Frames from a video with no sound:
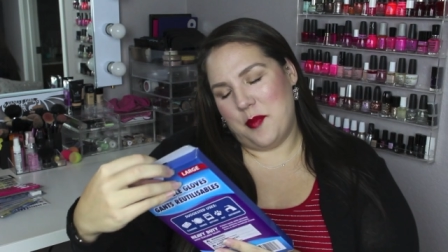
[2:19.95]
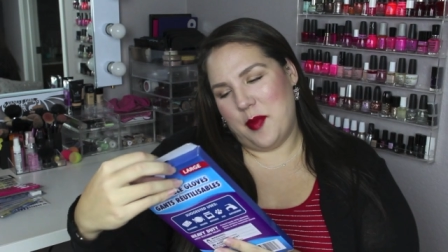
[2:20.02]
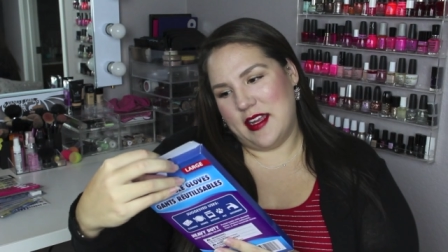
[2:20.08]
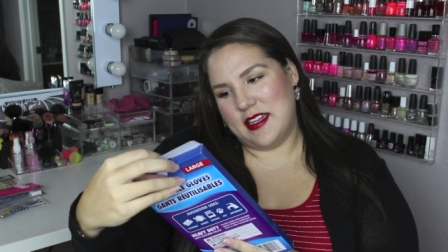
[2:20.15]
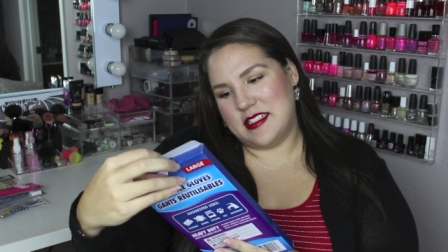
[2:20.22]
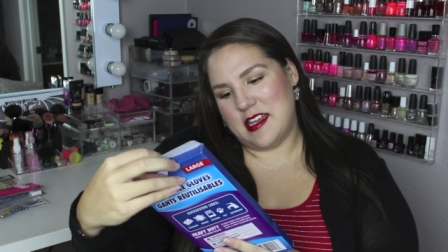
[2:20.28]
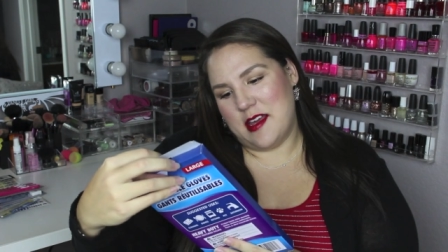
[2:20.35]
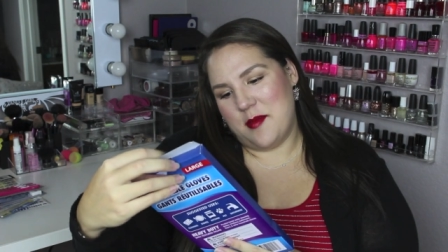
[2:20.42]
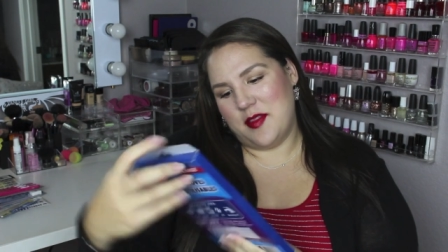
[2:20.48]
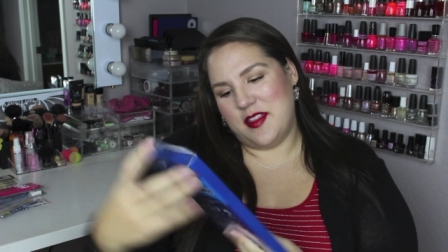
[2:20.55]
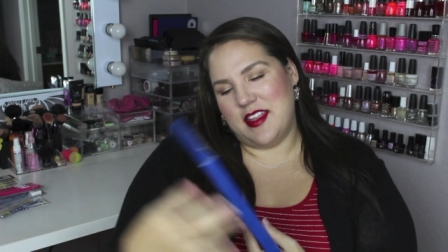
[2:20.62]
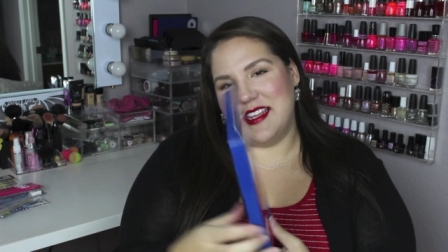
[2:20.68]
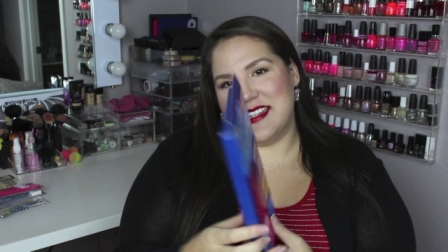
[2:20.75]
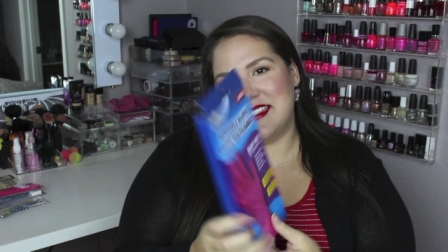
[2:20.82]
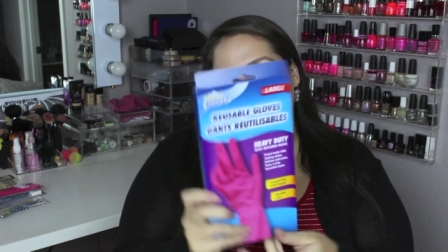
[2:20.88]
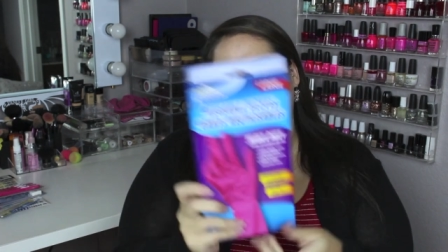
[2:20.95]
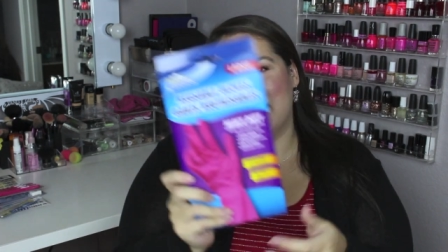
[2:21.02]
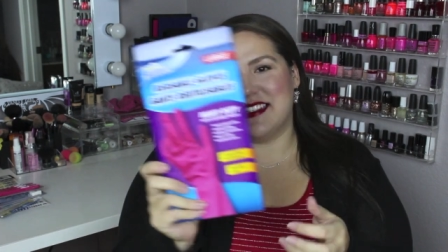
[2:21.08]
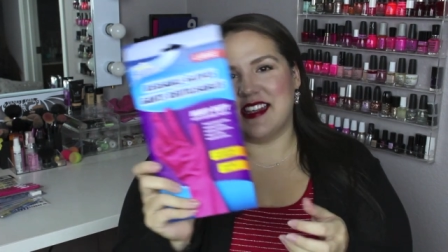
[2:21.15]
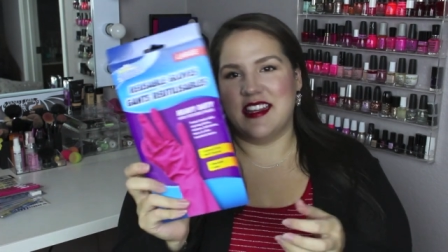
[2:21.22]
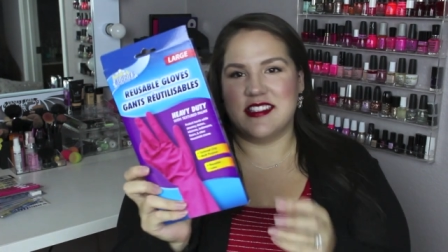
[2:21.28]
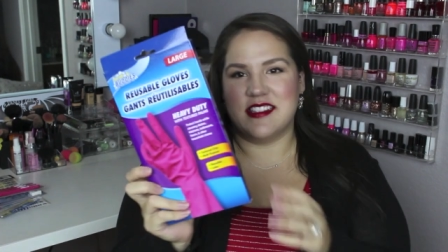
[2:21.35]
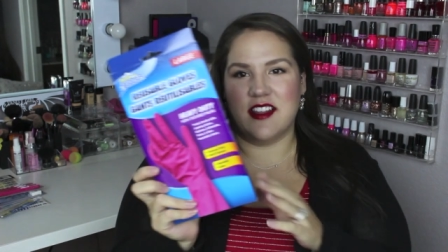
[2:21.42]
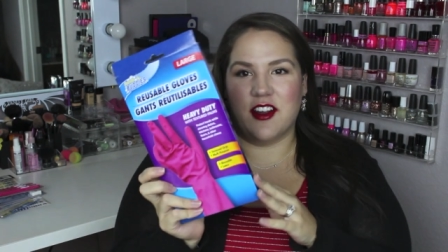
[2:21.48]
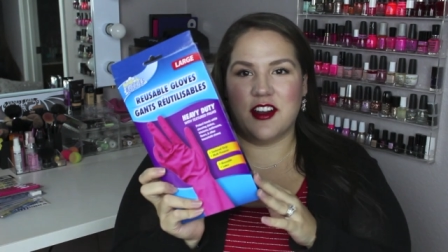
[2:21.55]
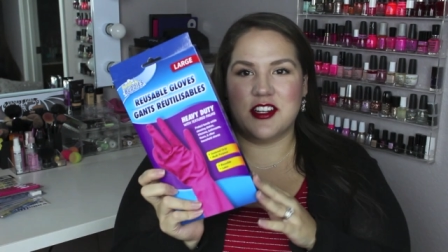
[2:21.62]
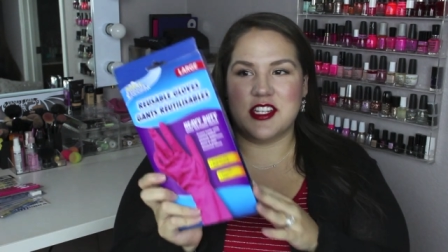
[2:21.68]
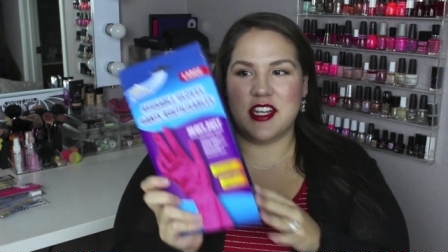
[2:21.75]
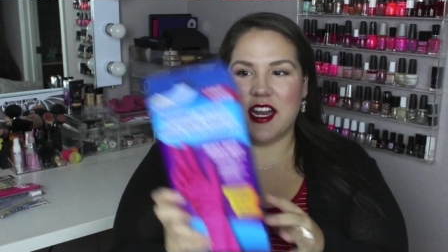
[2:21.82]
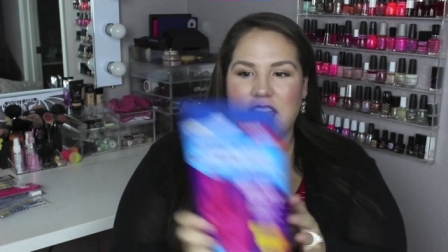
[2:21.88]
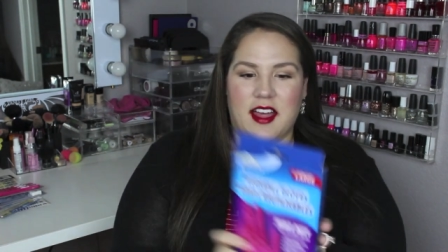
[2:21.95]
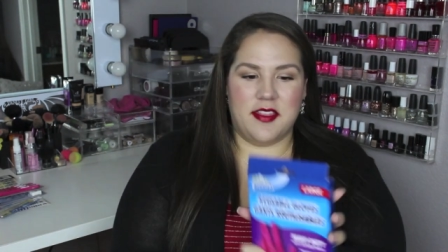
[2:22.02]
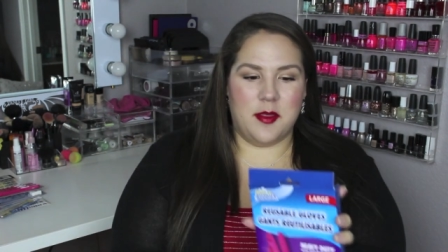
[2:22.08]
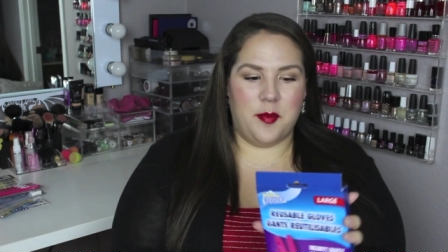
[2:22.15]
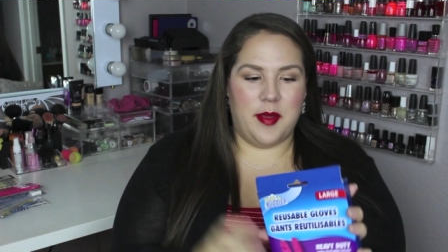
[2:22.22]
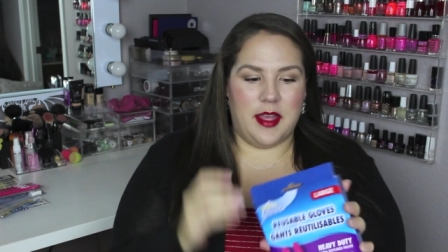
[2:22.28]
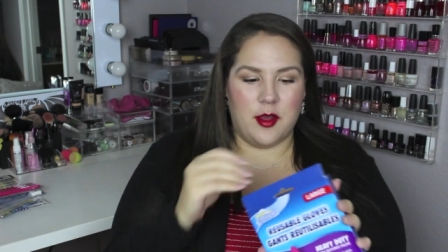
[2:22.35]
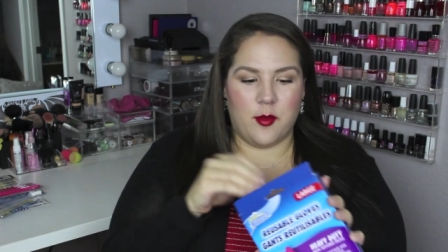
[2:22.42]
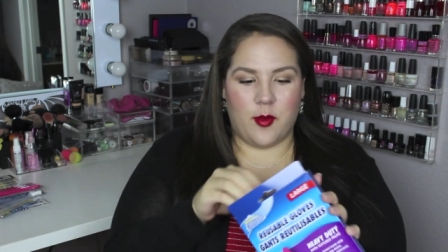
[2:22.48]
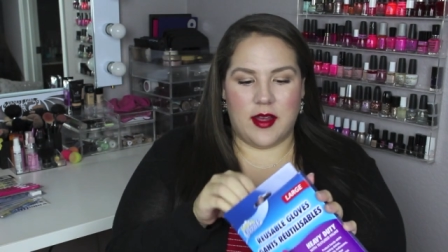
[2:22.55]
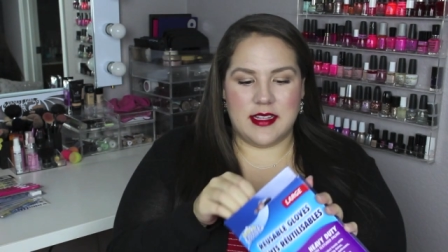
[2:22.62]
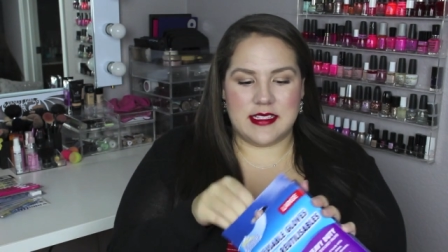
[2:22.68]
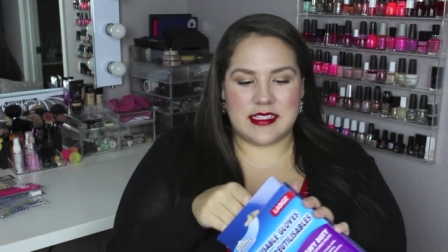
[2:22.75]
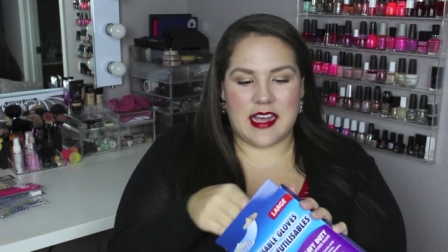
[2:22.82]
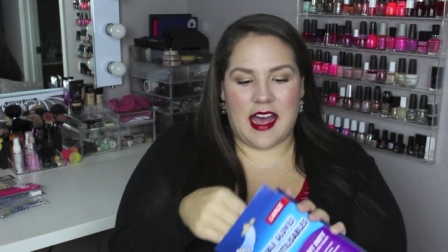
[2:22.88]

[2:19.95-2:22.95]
picked up these in a size large and I got the pink ones.